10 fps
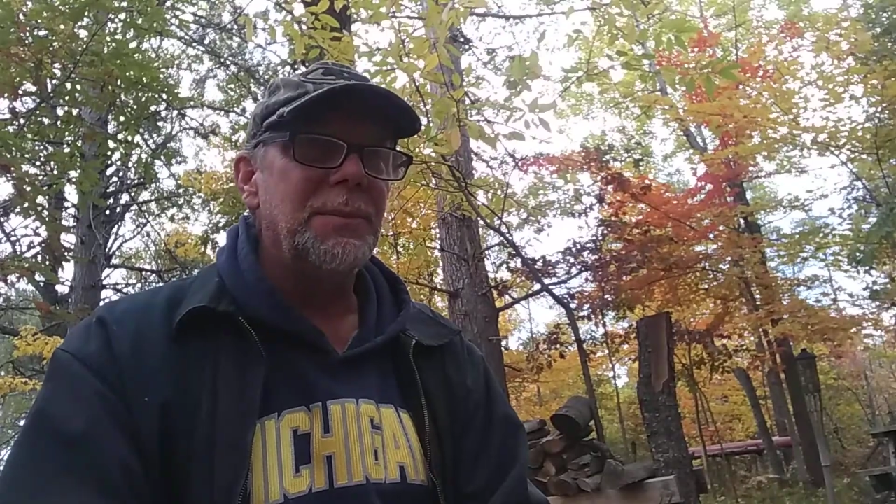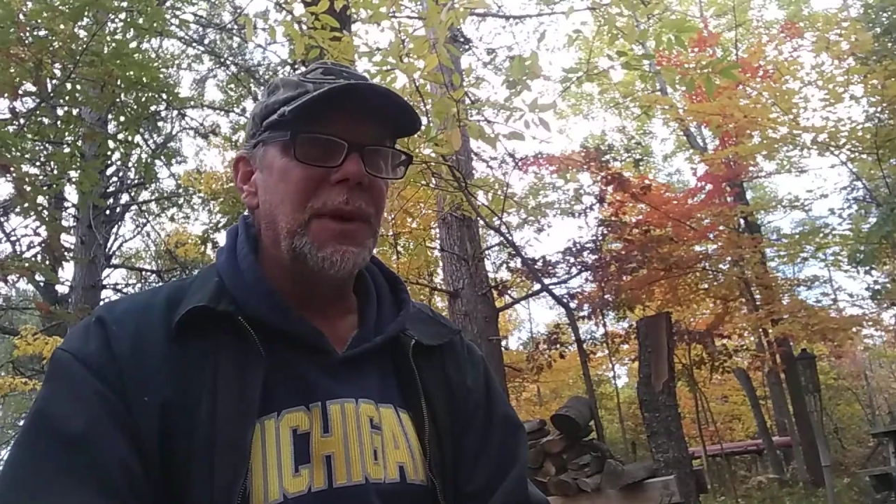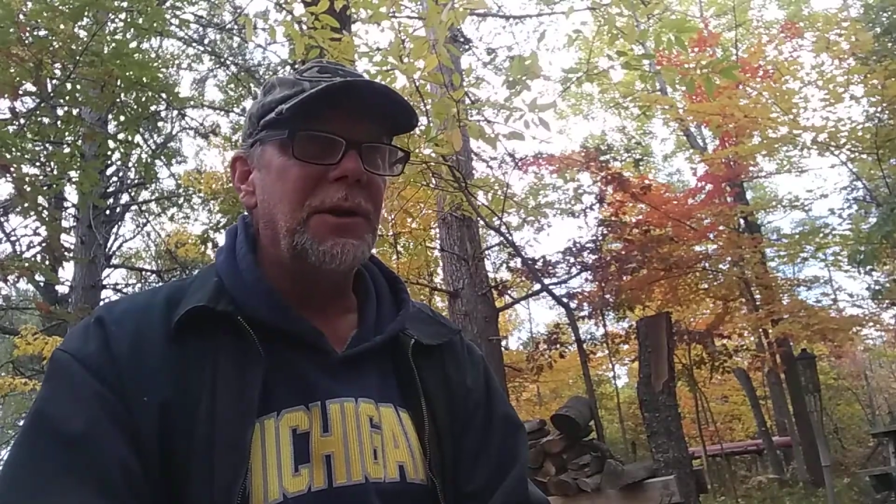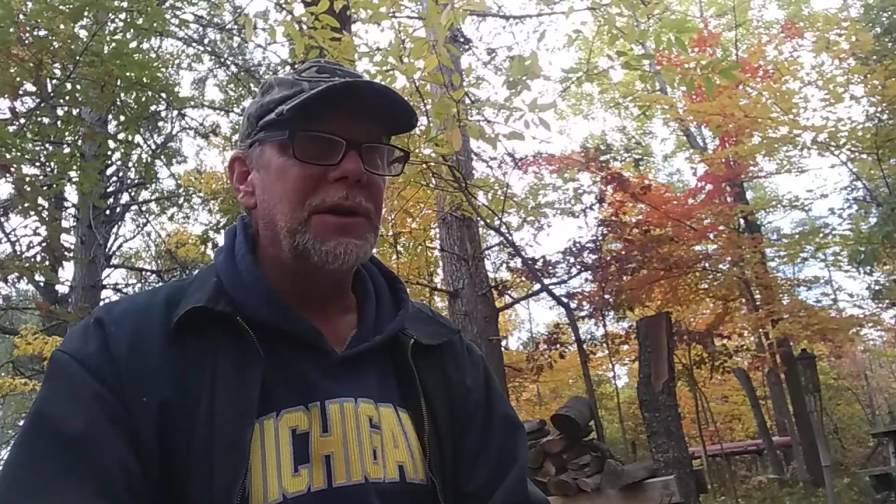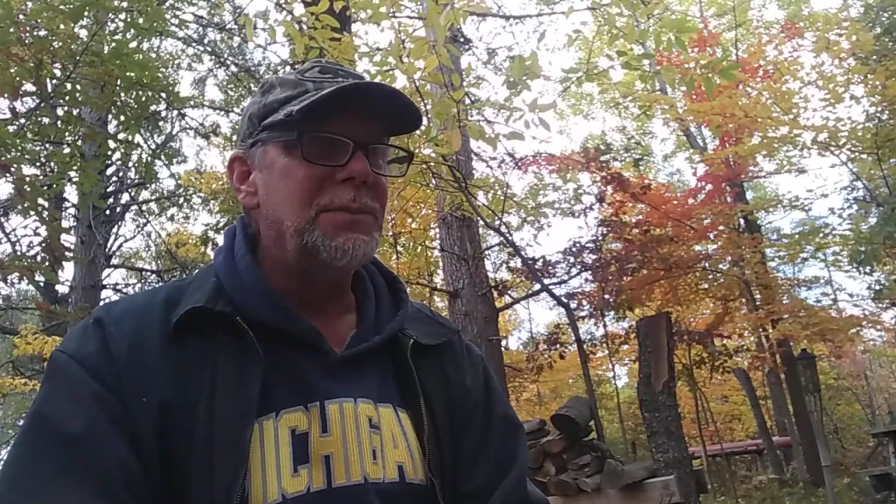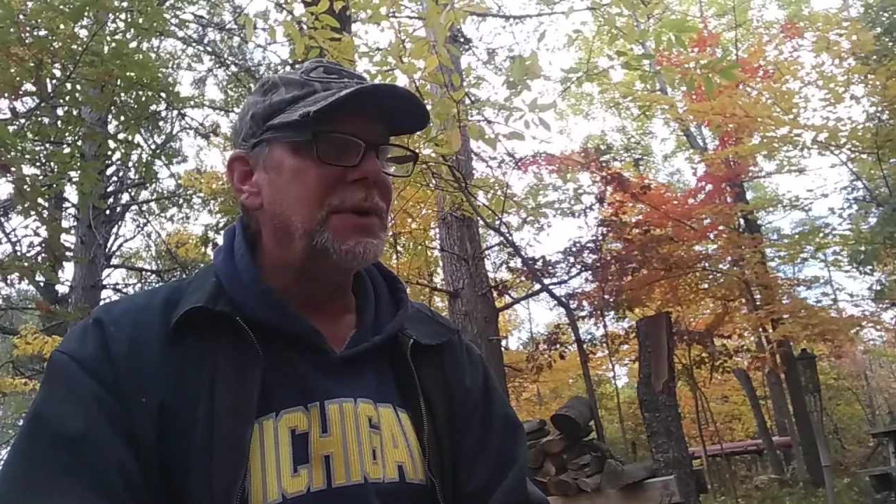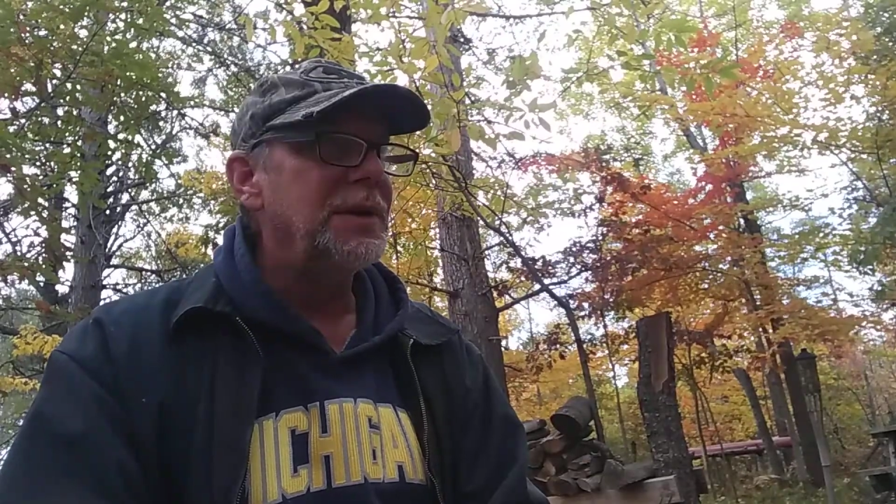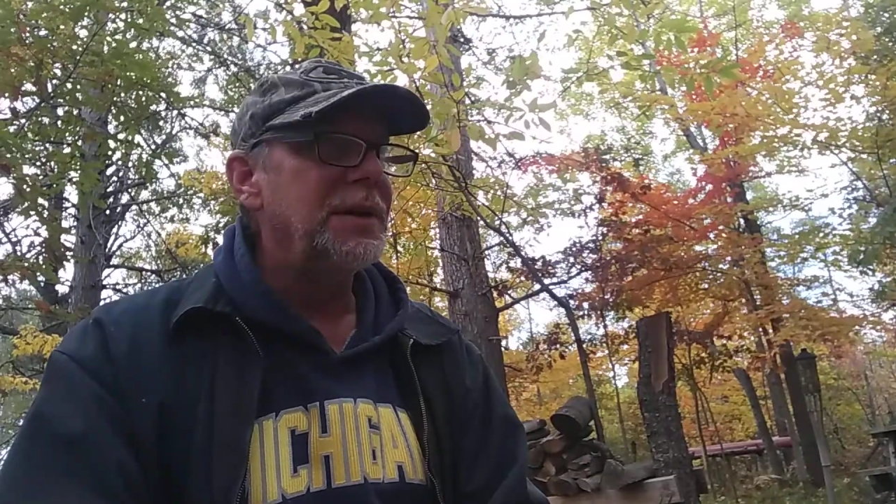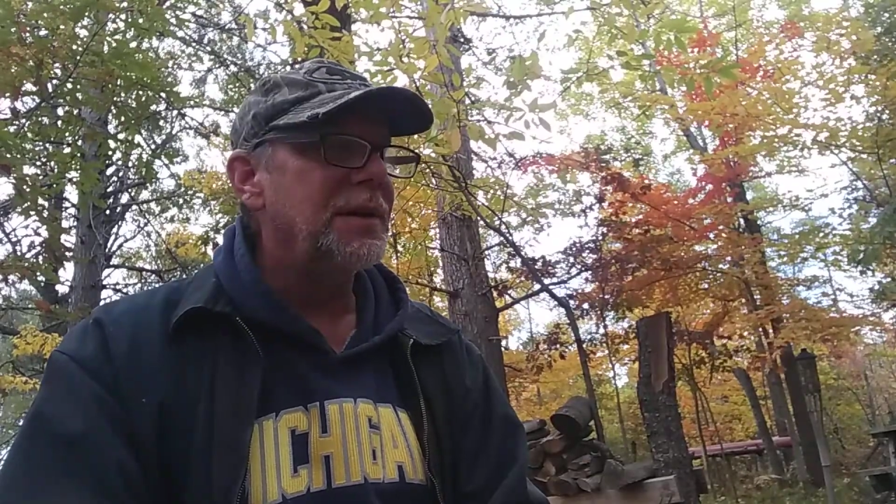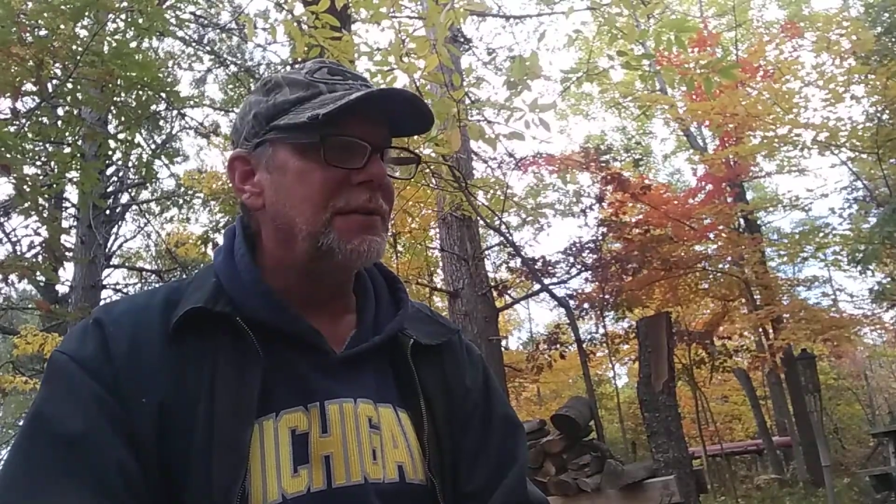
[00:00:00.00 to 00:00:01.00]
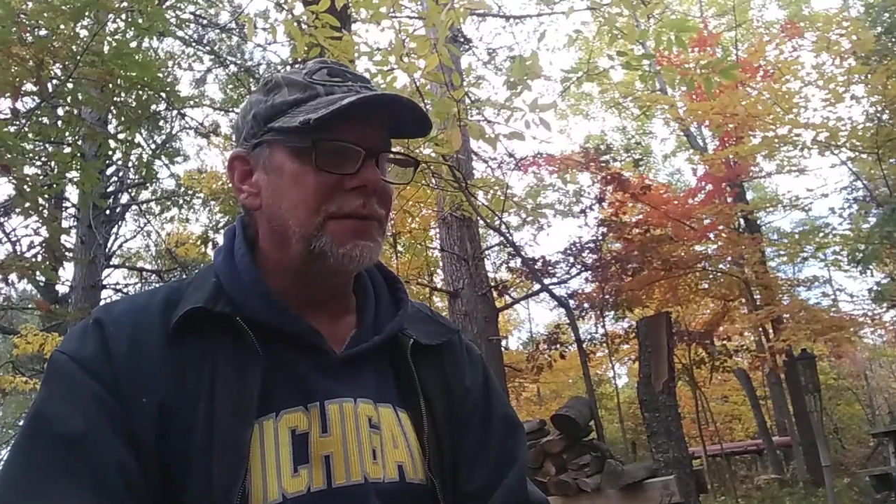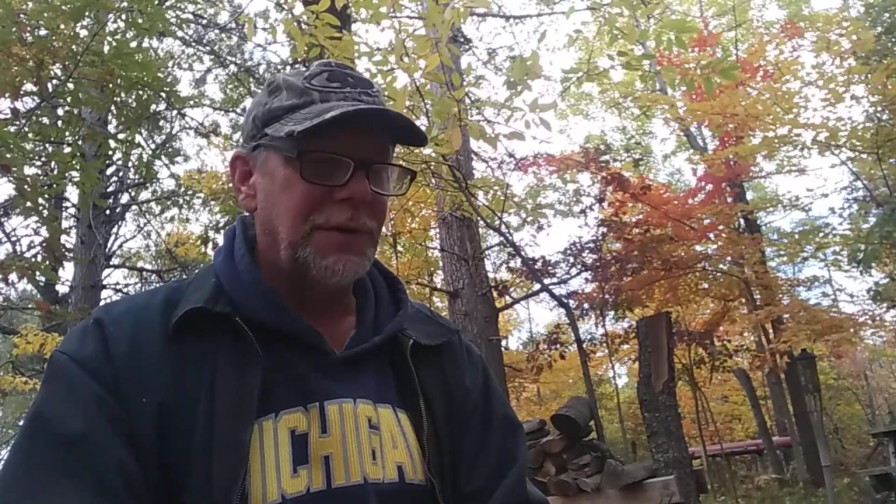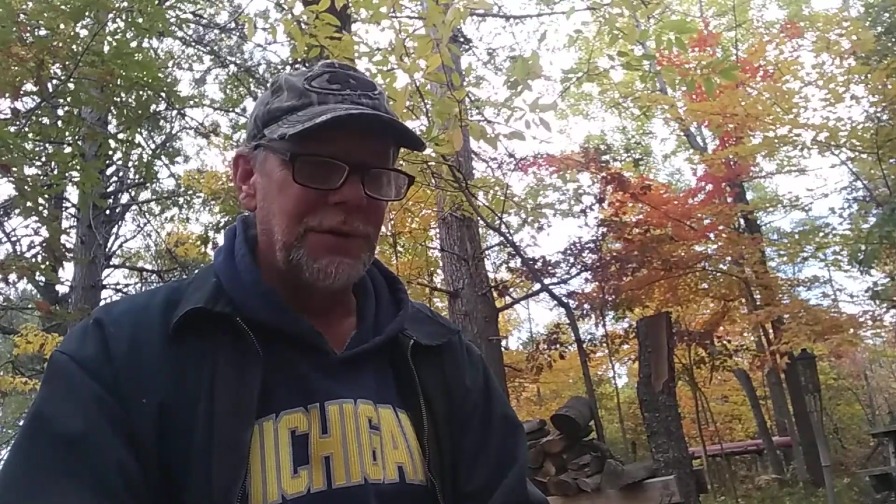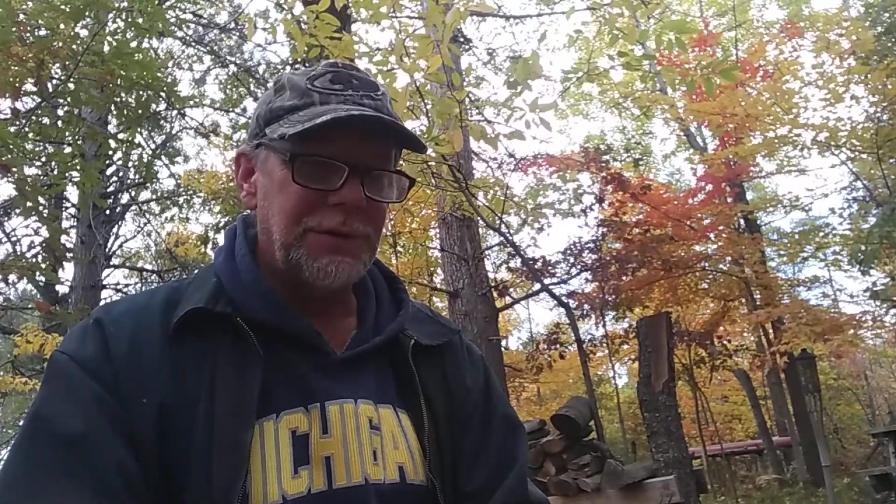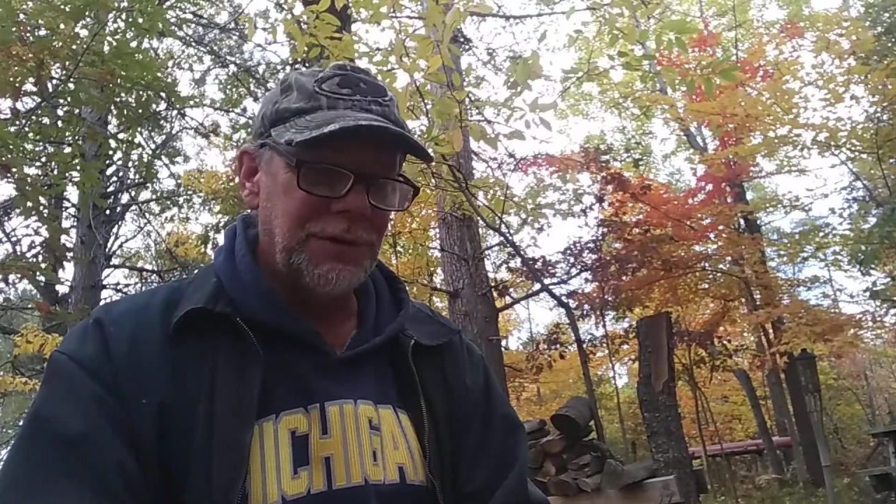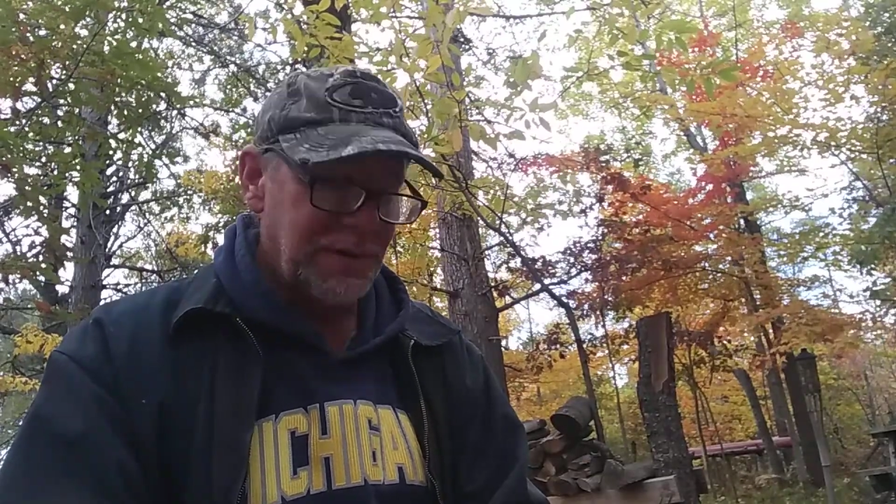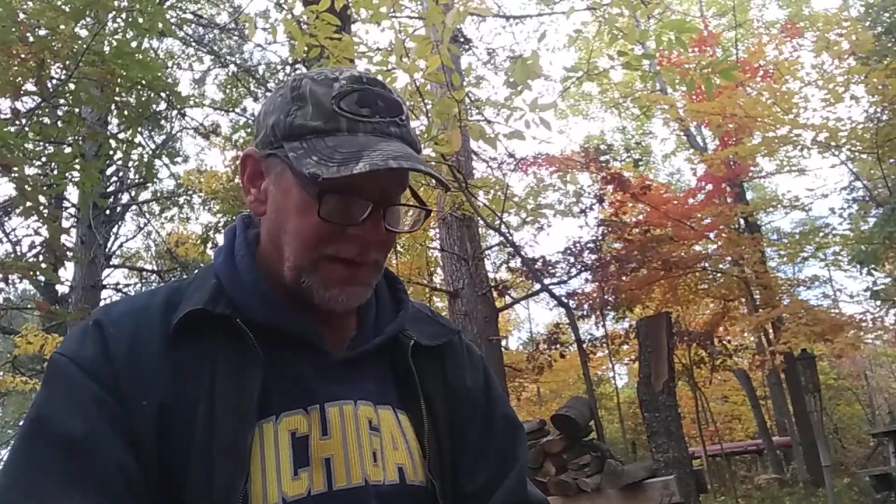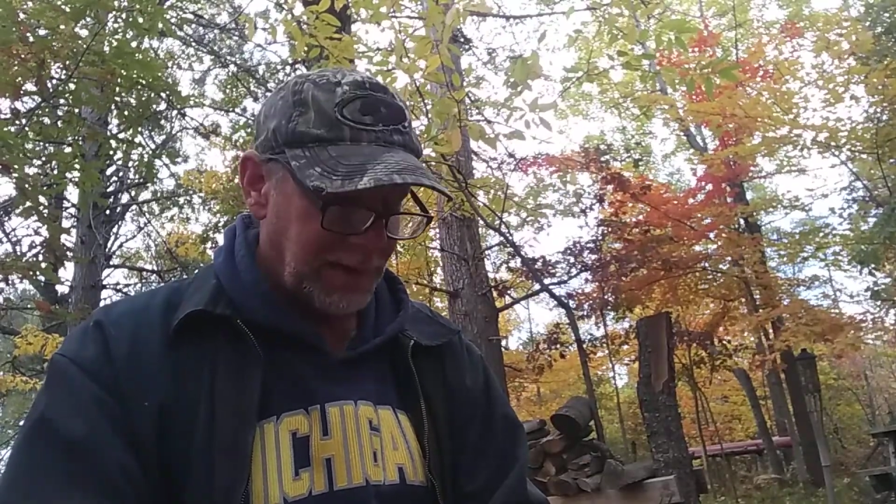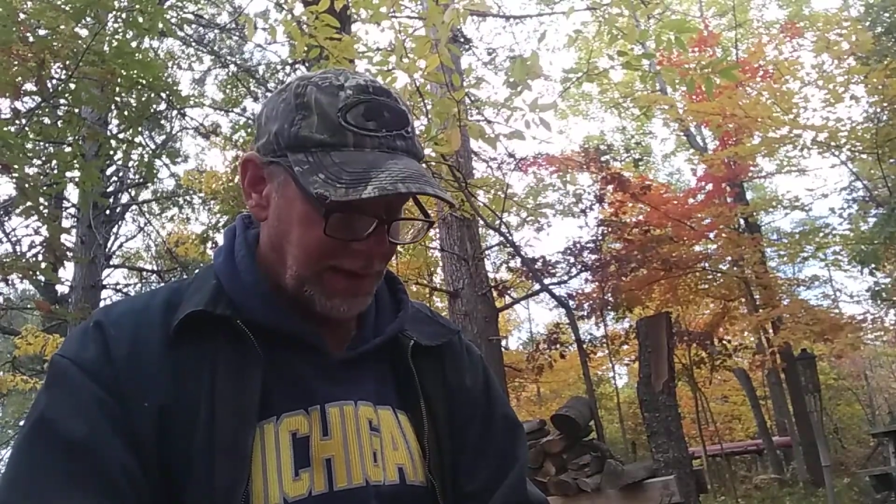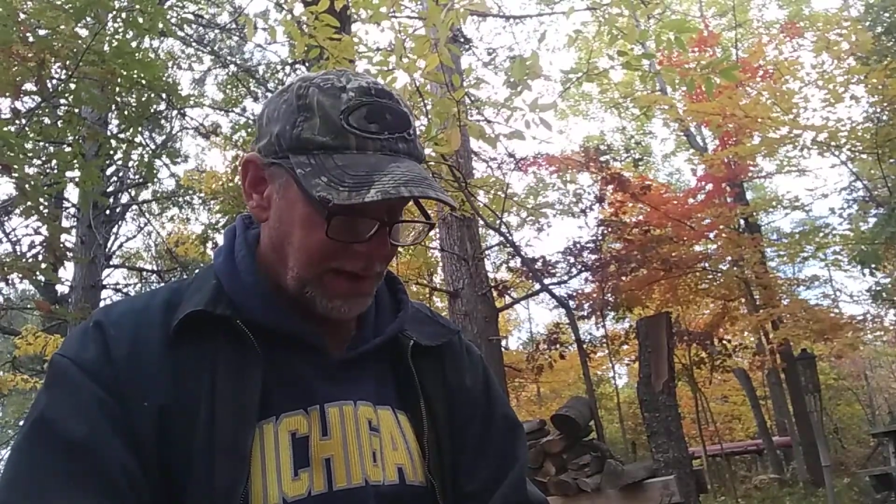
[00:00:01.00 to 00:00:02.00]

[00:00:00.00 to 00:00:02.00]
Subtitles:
Mary being a virgin,